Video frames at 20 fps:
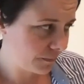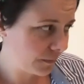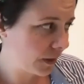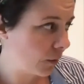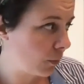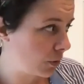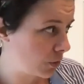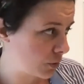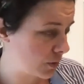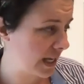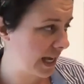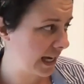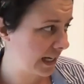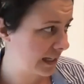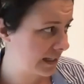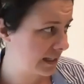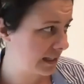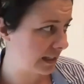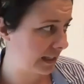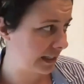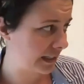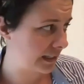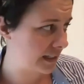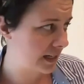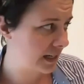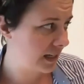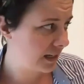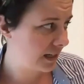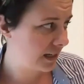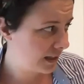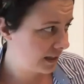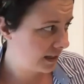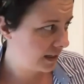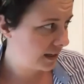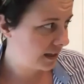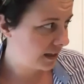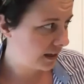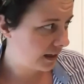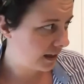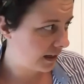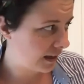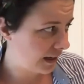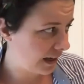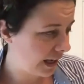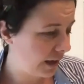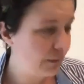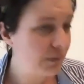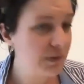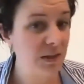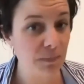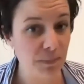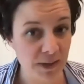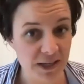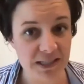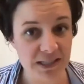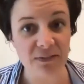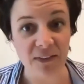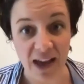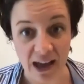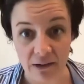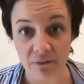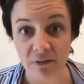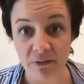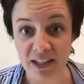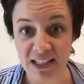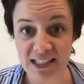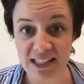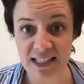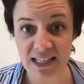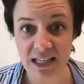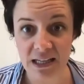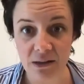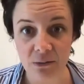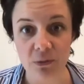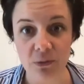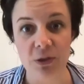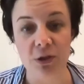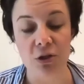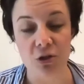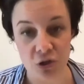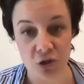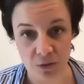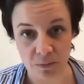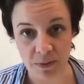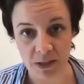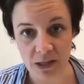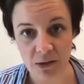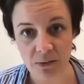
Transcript: which was excellent, and was a piece of advocacy, which it should be.